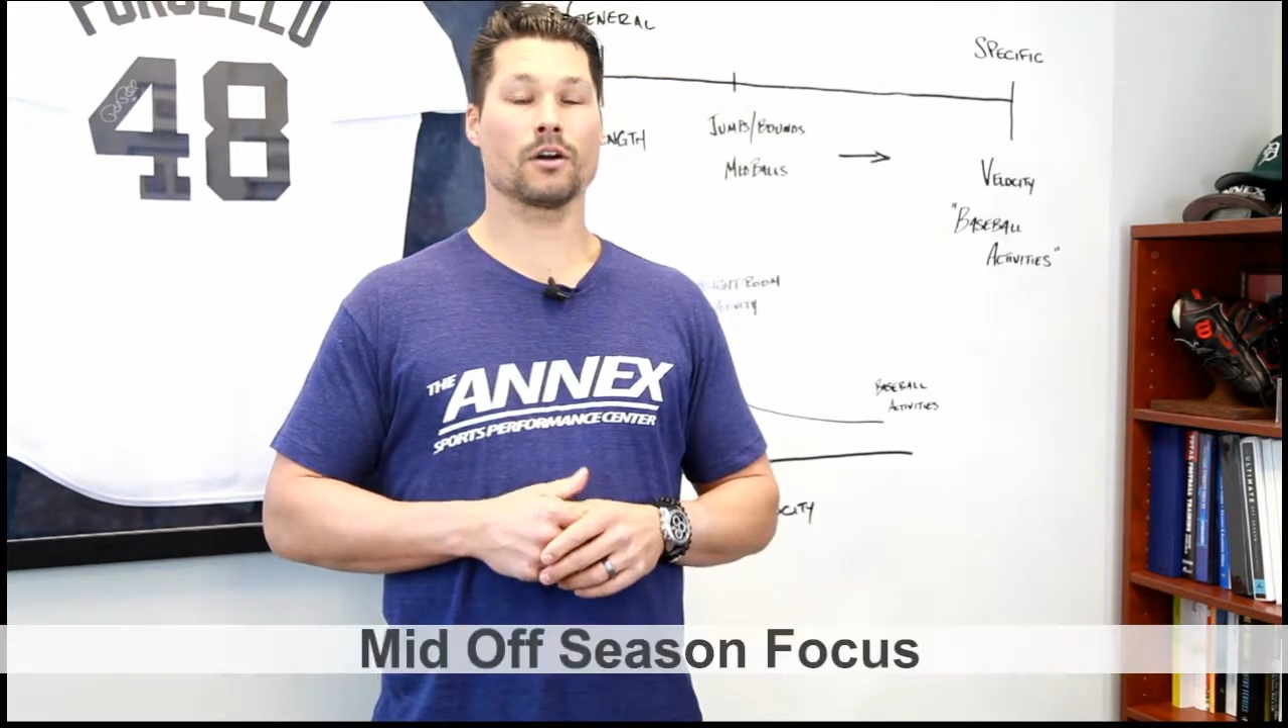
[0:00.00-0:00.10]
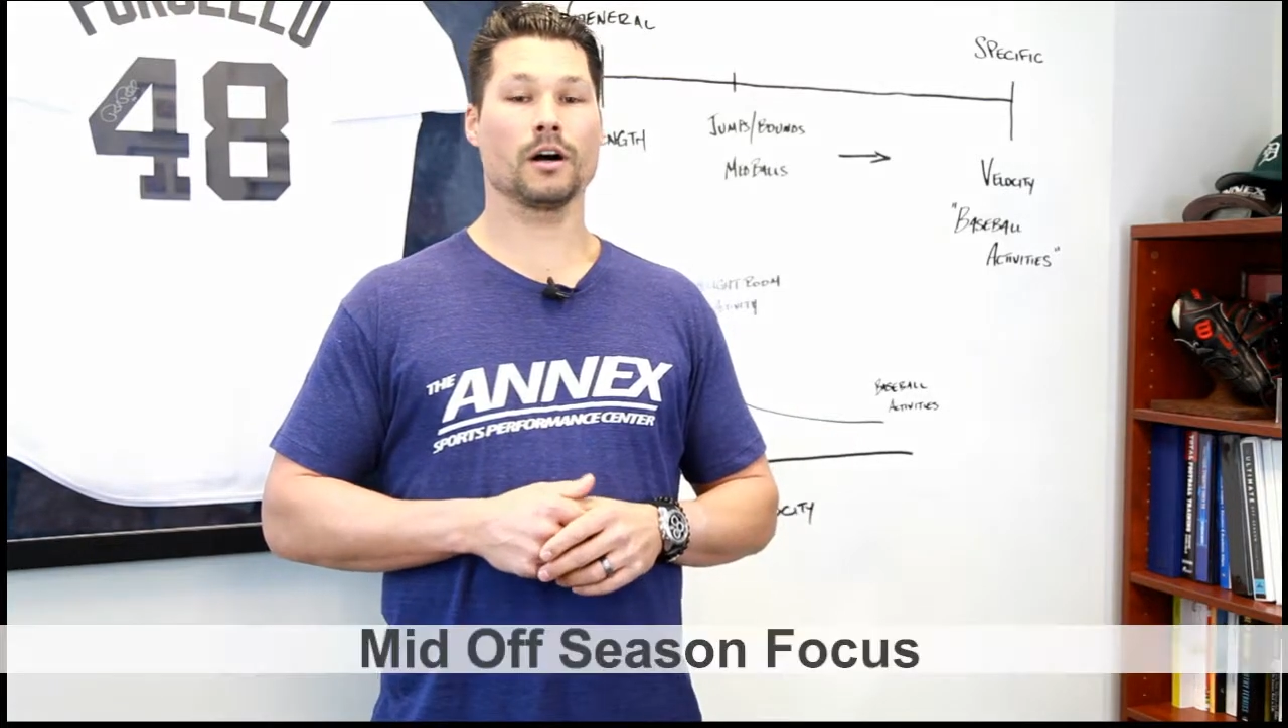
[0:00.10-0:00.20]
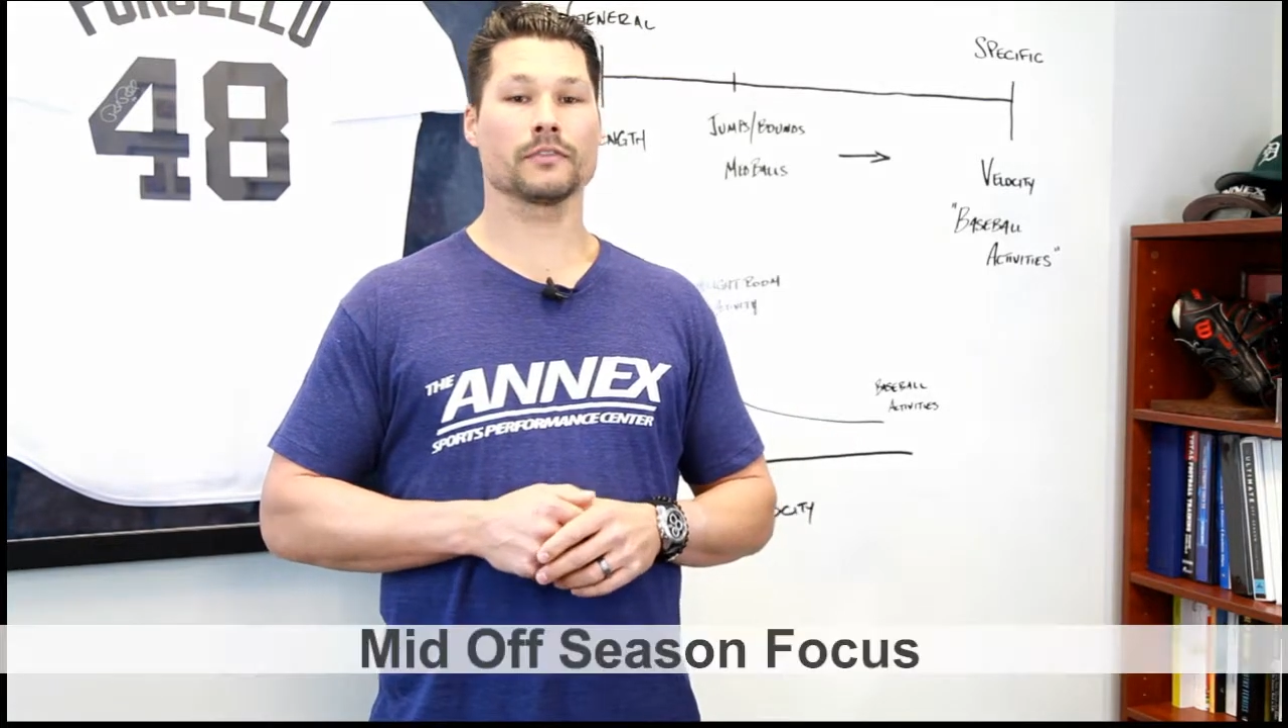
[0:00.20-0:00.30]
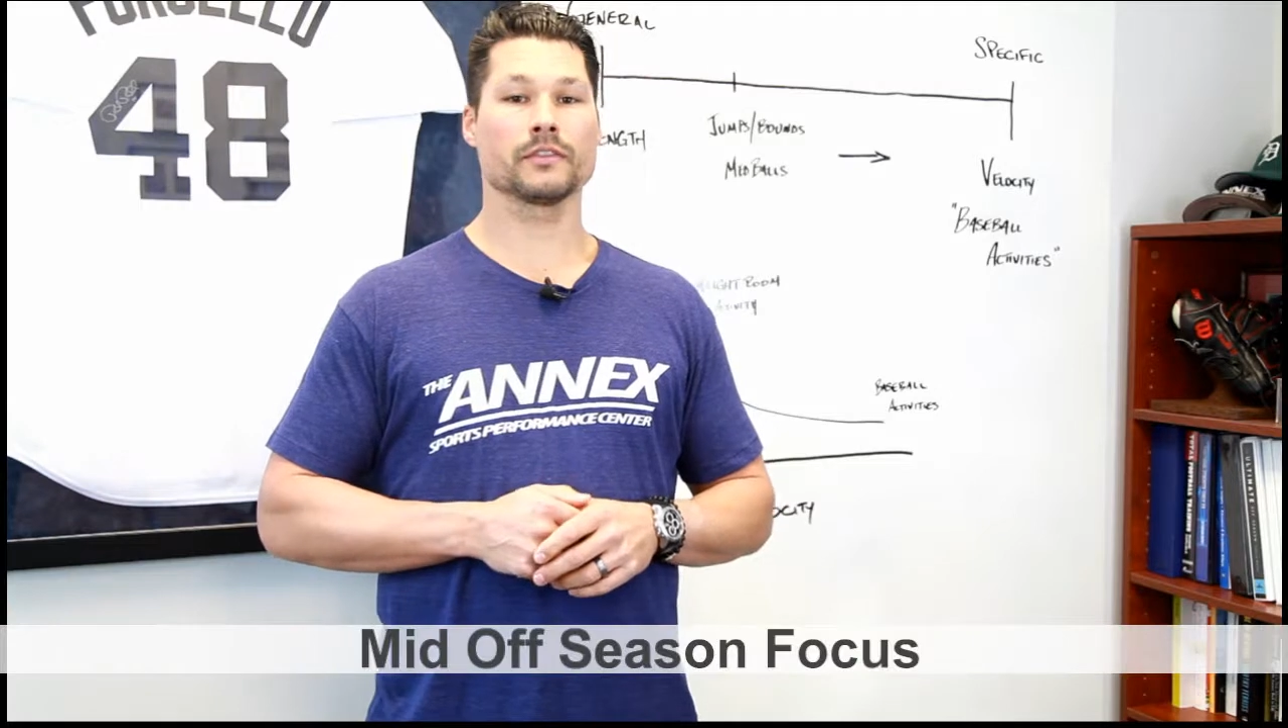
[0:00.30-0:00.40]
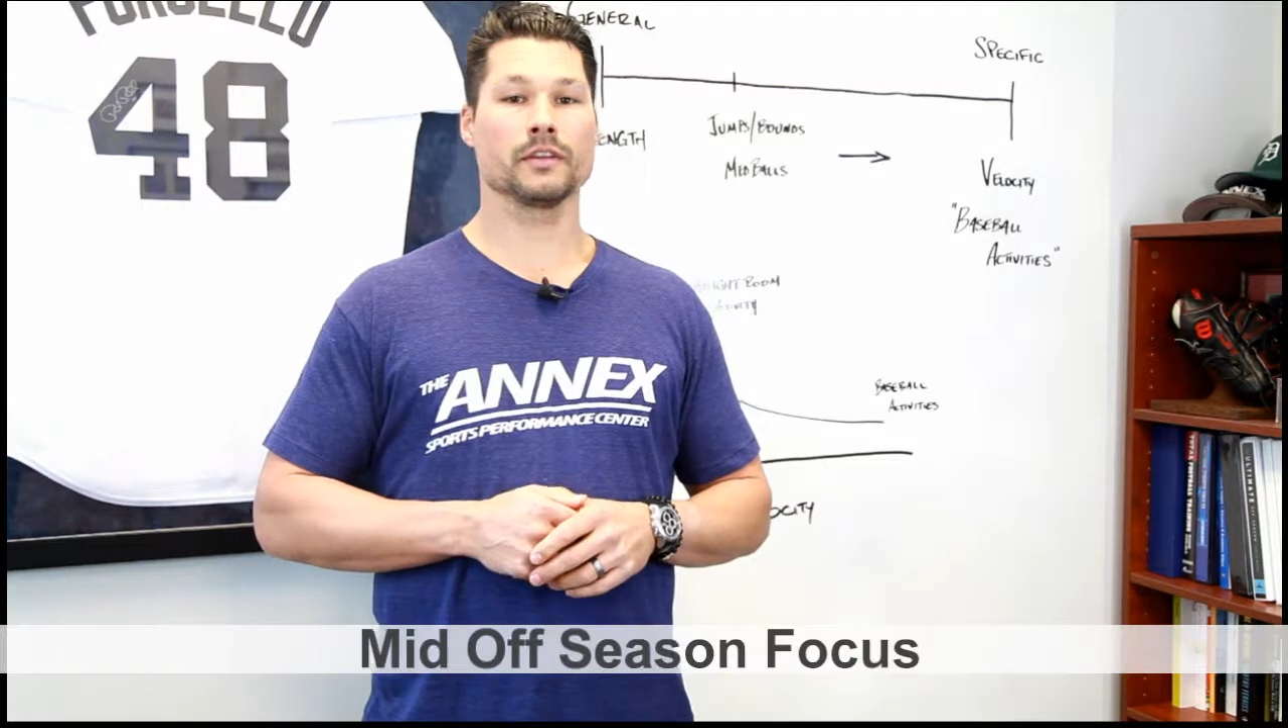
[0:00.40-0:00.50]

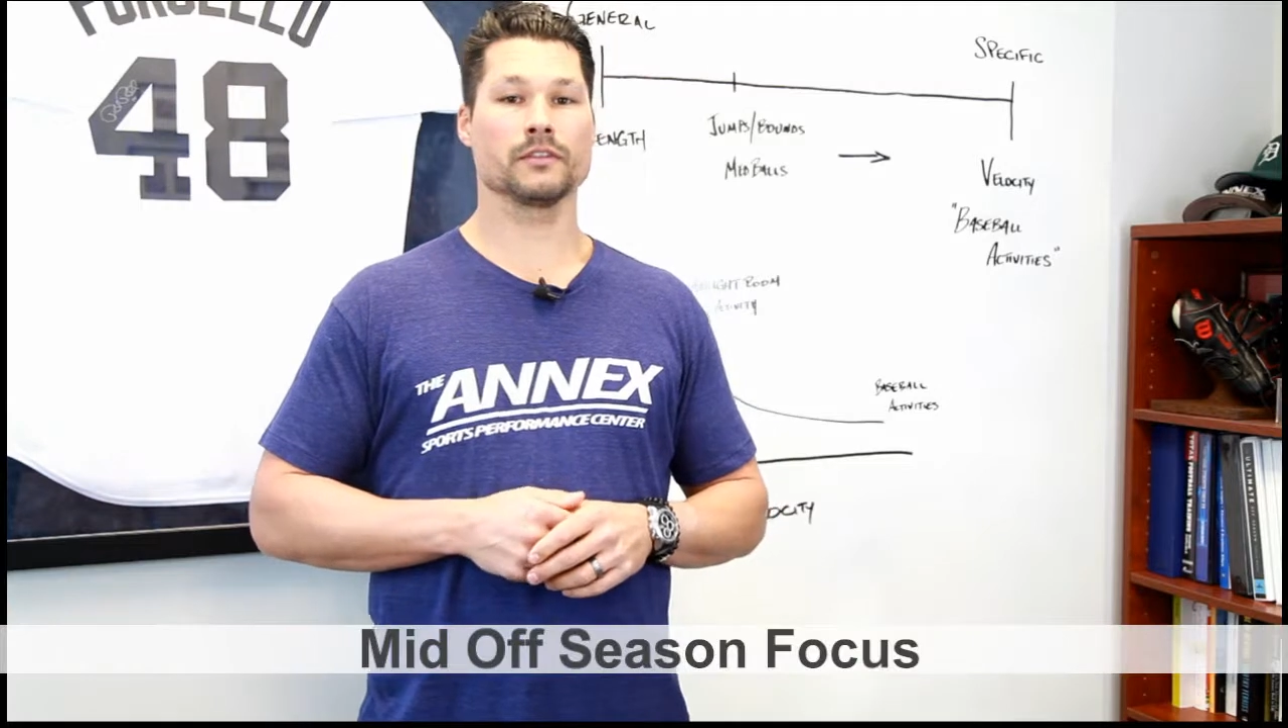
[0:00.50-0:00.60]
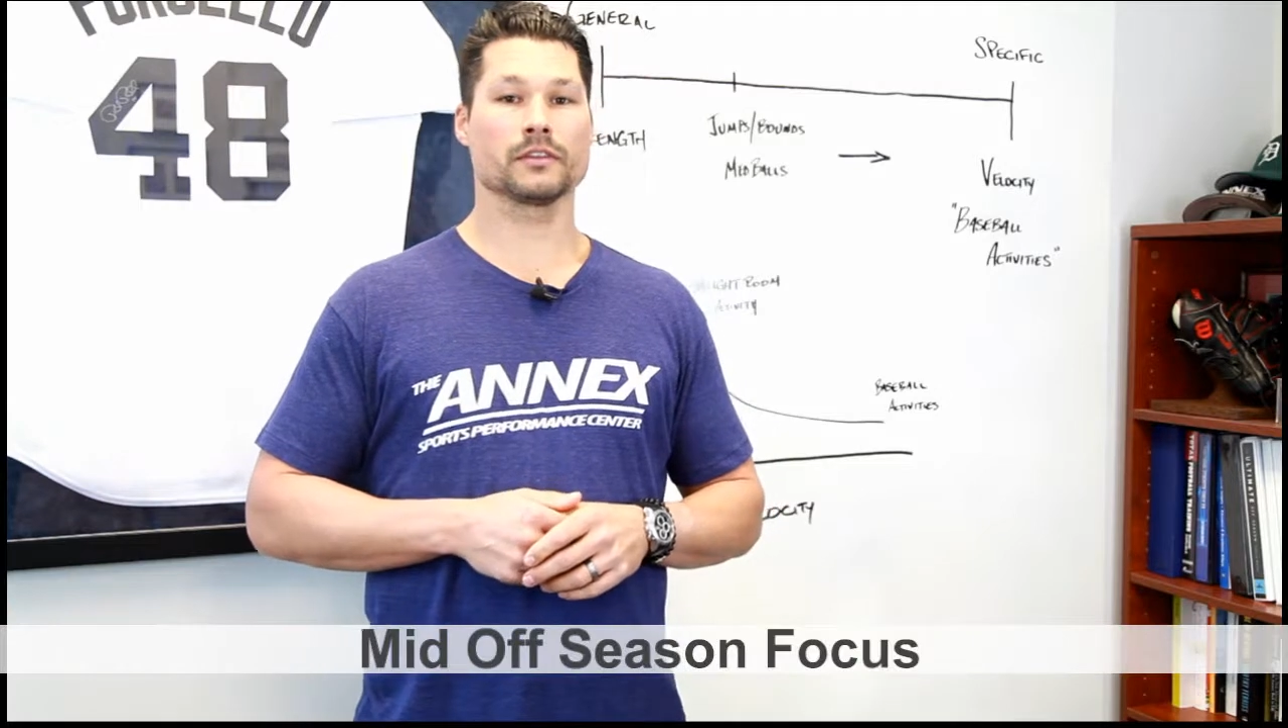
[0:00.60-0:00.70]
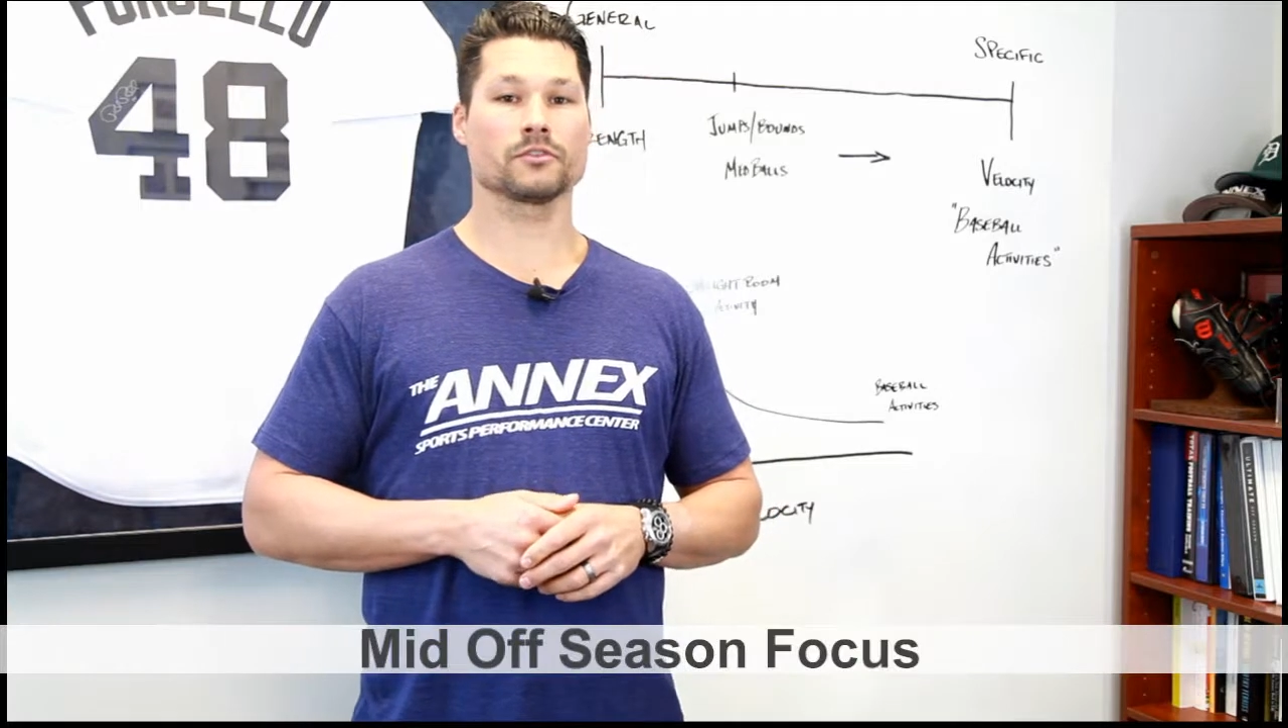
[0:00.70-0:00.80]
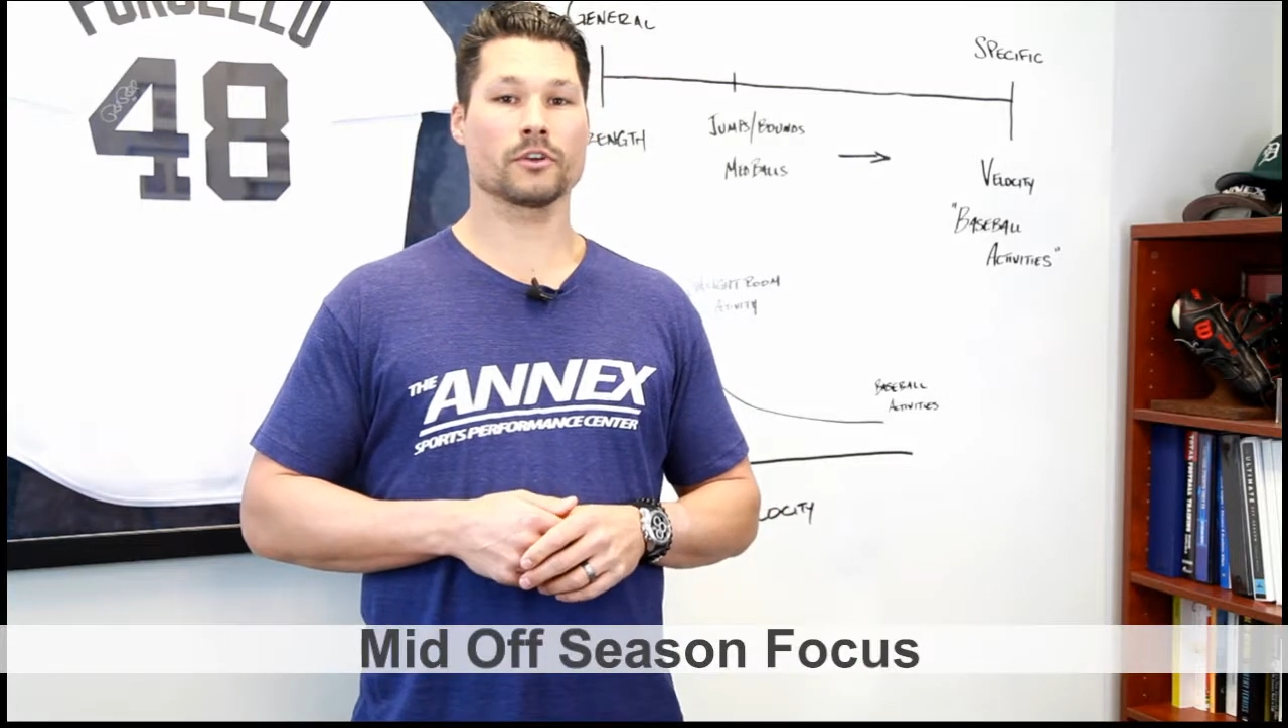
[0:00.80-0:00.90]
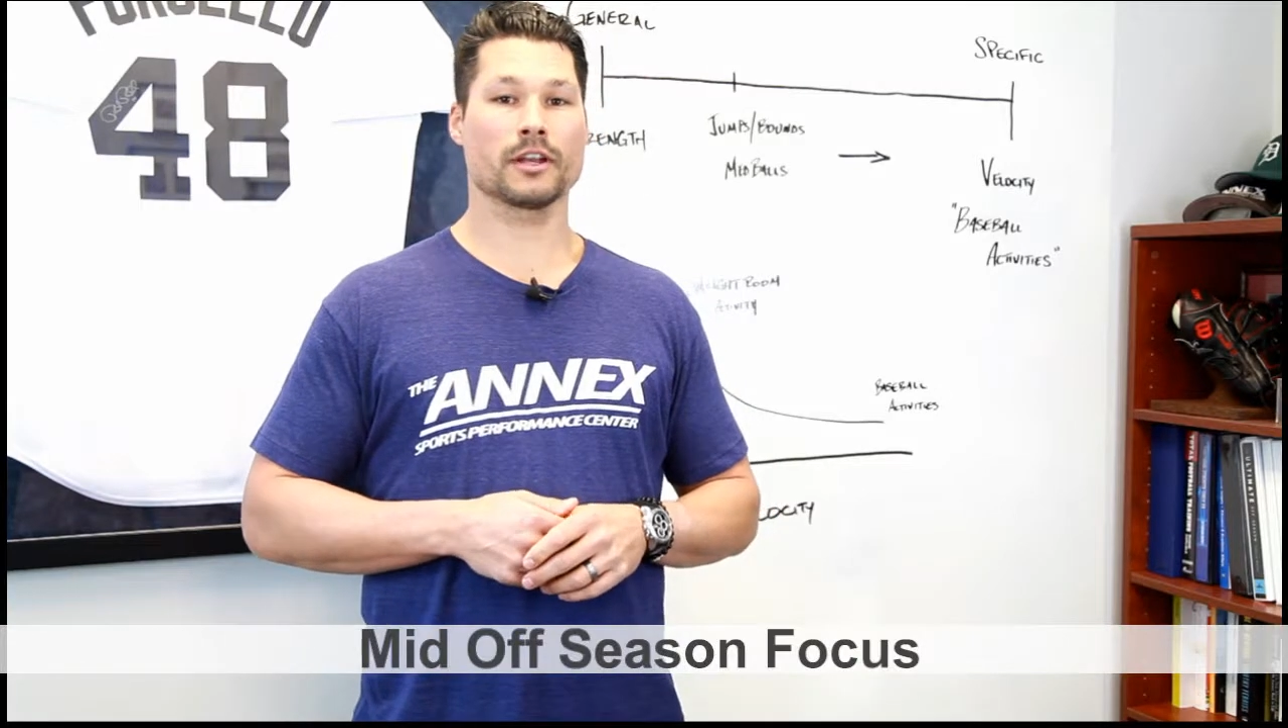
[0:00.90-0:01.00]

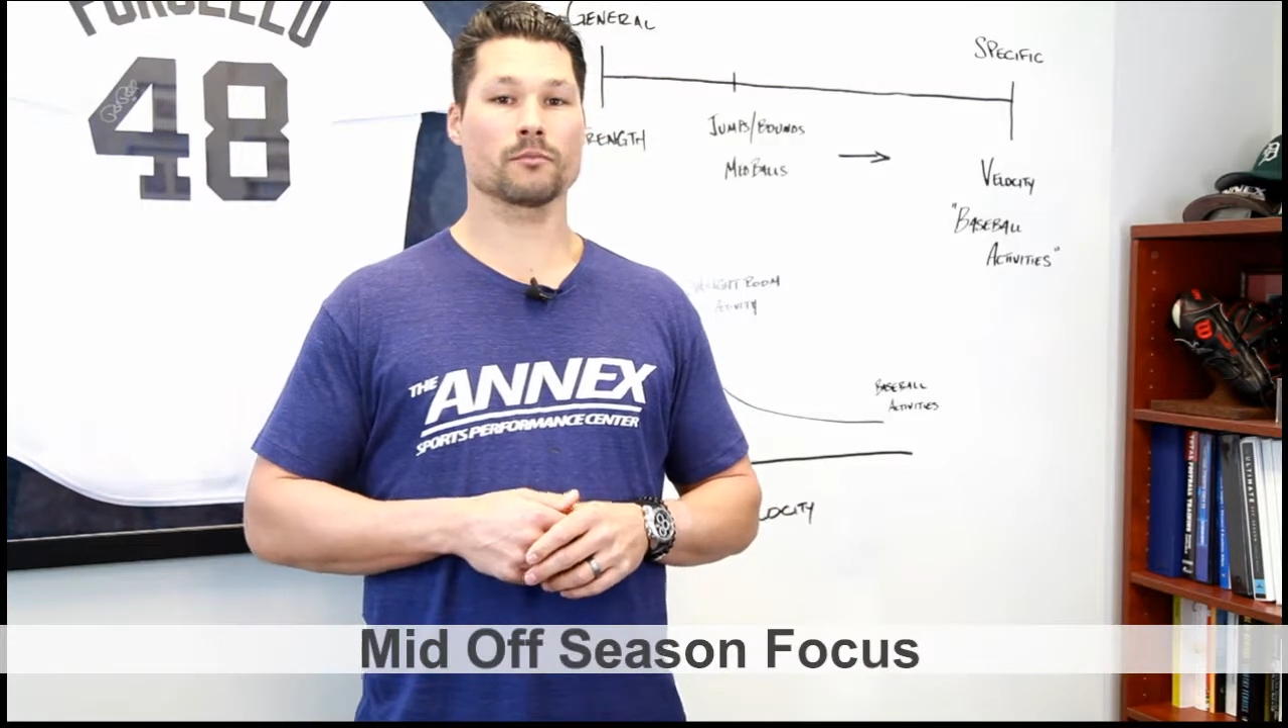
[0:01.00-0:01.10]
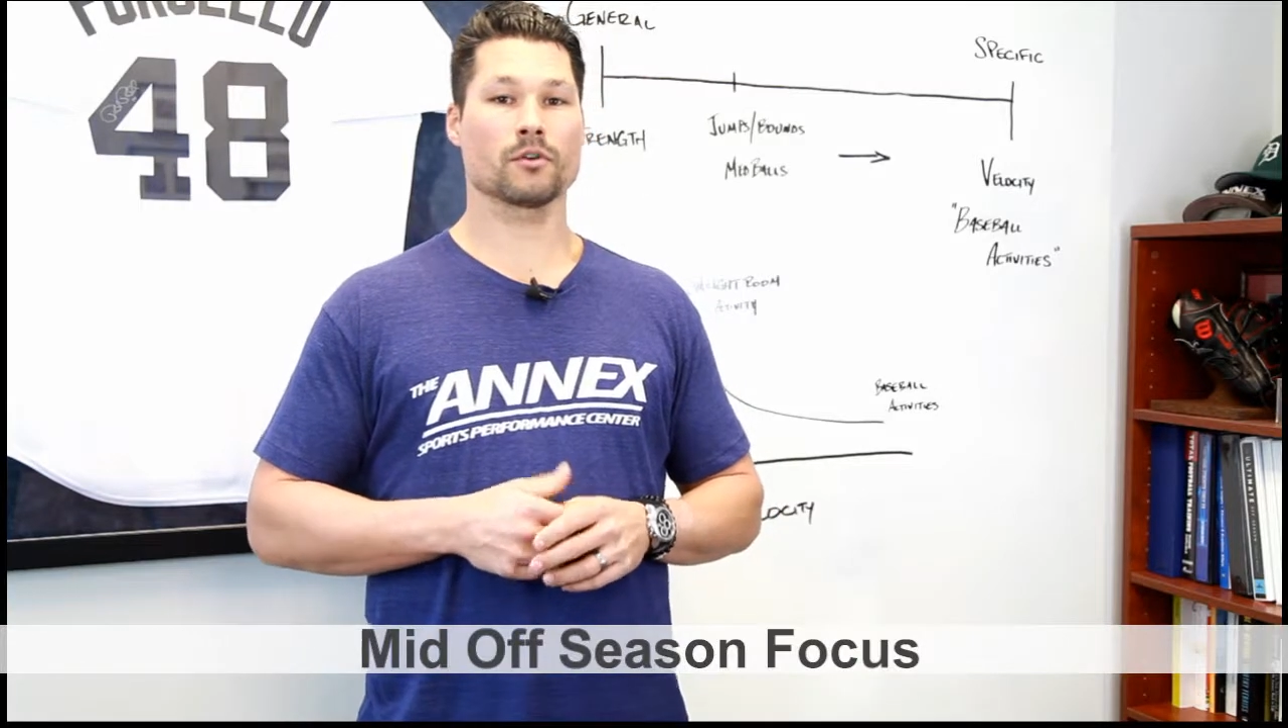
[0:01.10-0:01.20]
off-season training